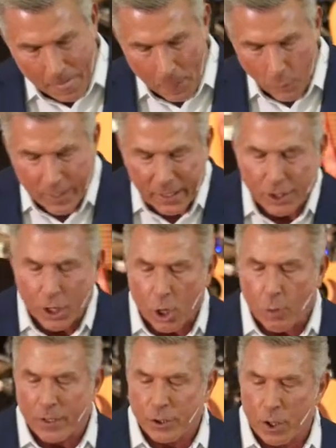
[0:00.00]
what do you
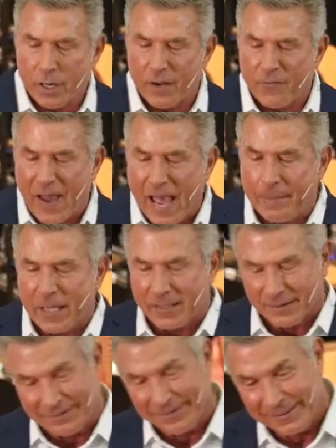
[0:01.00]
do when you're in a
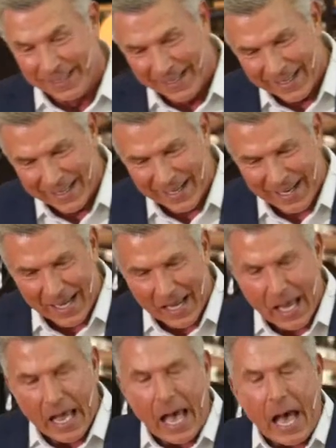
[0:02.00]
famine?
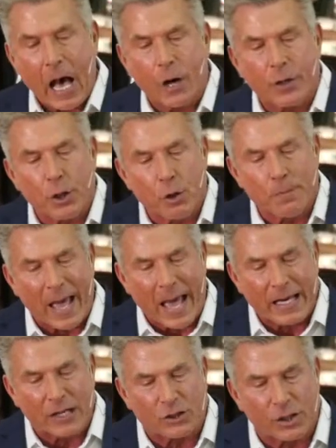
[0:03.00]
How do you
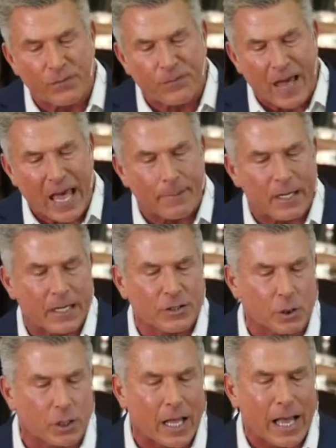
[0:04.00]
manage a famine in
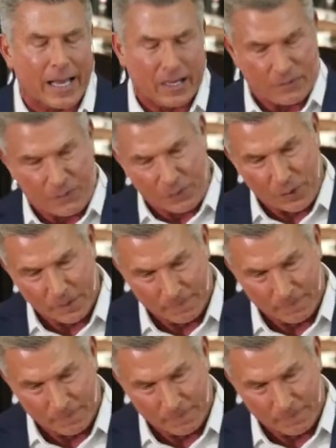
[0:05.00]
your life?